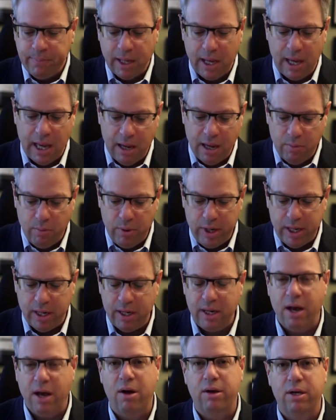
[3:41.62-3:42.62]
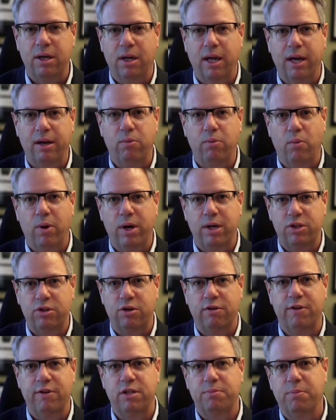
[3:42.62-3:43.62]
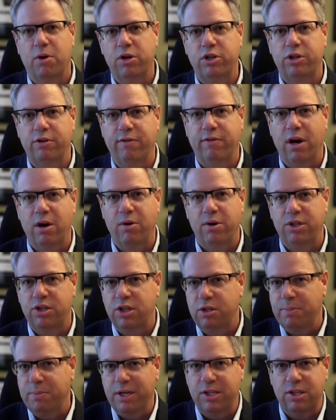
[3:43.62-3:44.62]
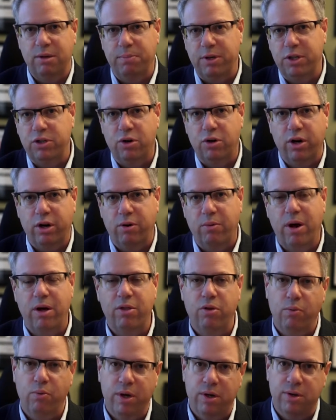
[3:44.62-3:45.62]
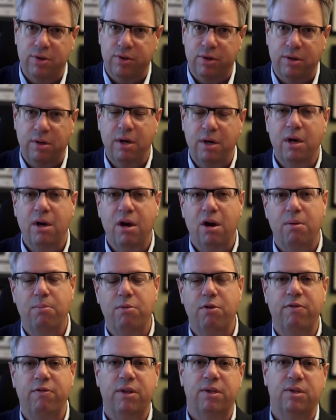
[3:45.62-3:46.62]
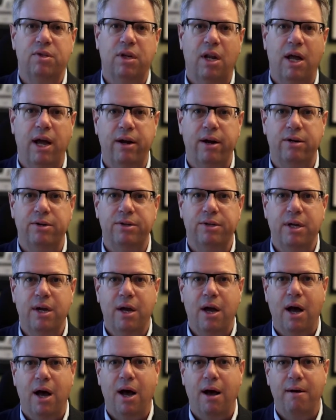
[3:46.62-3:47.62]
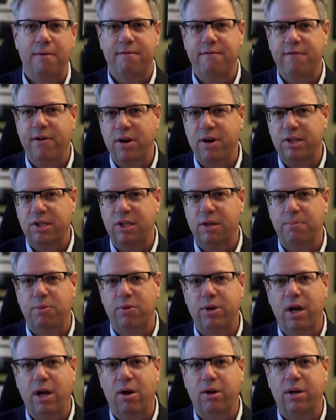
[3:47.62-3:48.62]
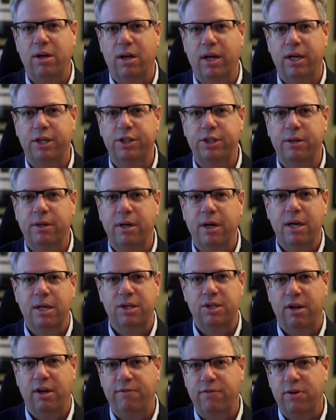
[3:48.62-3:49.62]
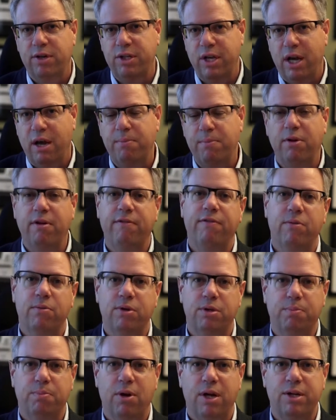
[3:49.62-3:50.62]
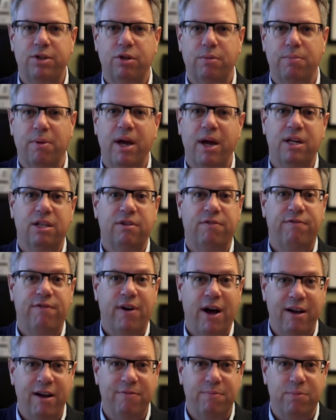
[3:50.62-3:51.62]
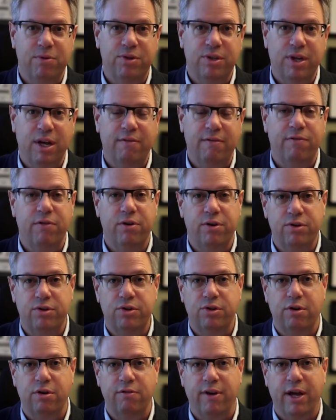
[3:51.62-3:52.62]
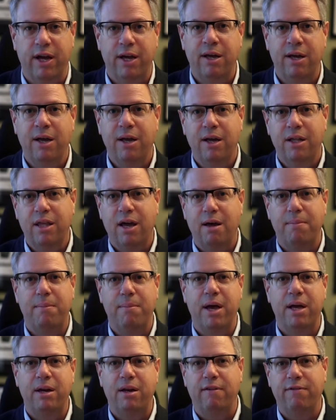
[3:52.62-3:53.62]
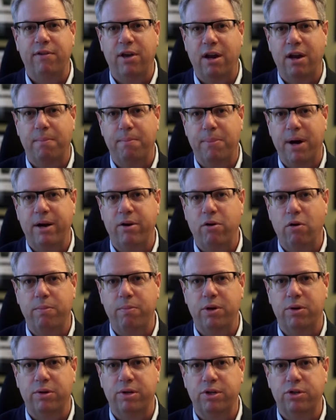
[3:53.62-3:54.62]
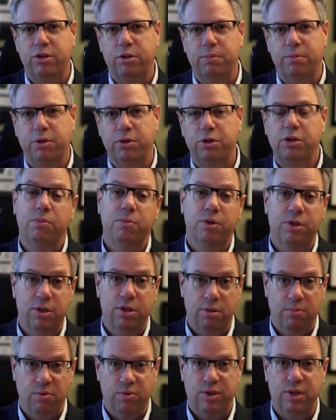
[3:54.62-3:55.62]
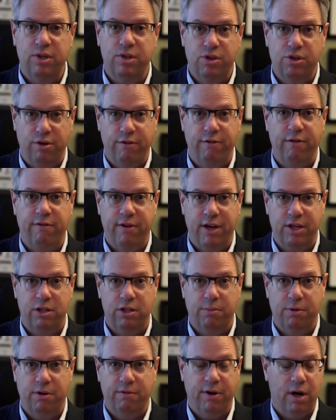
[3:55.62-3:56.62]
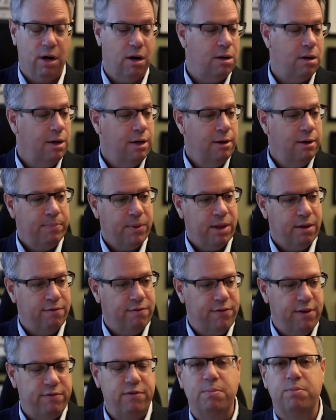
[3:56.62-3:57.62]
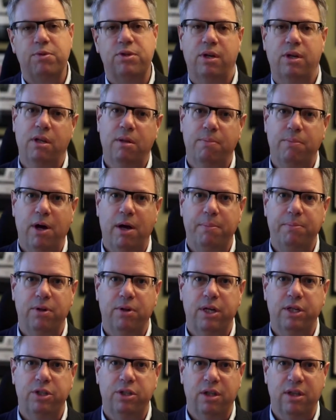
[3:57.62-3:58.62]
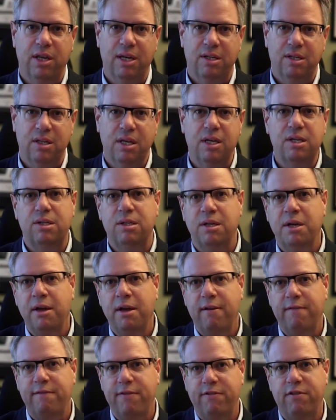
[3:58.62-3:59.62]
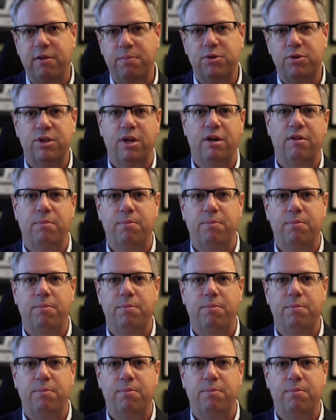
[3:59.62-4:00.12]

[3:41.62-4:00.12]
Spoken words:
And we can calculate what a survey's margin of error is just by simply turning around the wheels or moving the sliders. Very simple calculation. Say, for example, if it was plus or minus 5% for your survey, that meant if you had a binomial distribution, which is the most conservative estimate of error, 50% of the population thinks this, 50% of the